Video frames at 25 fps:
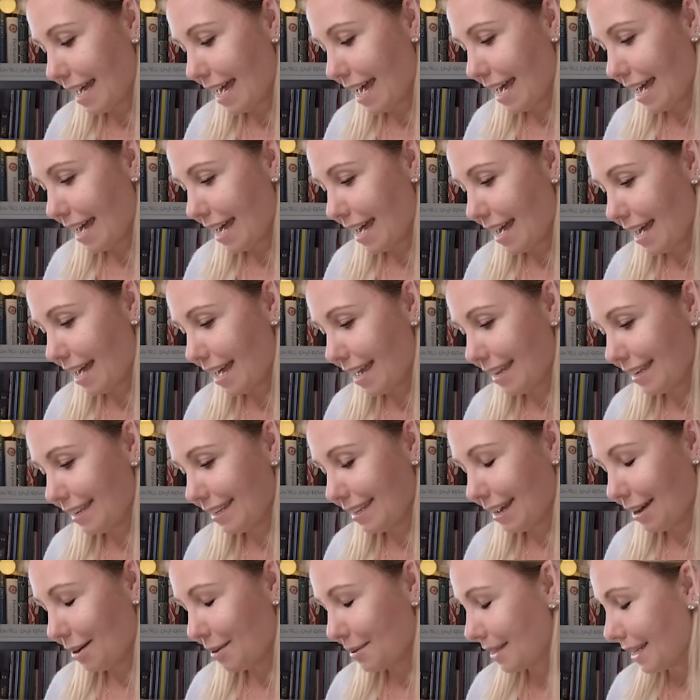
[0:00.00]
and
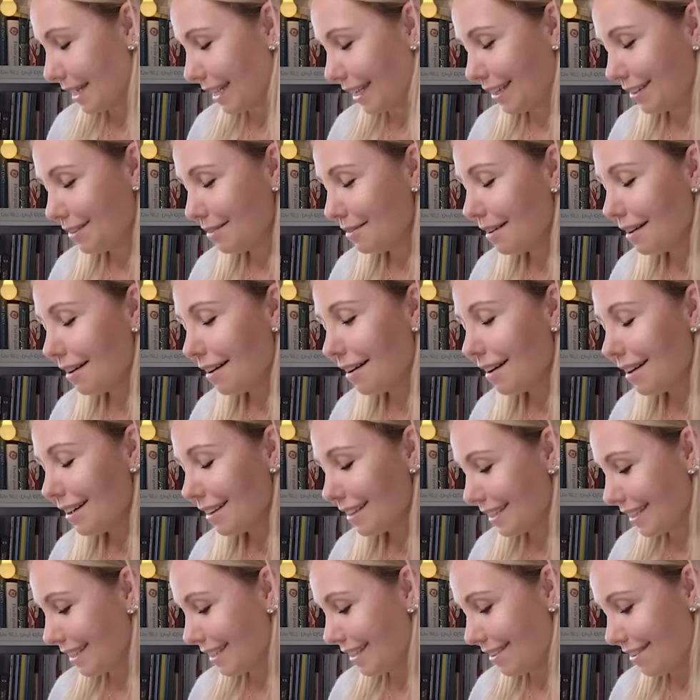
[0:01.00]
I was like, what?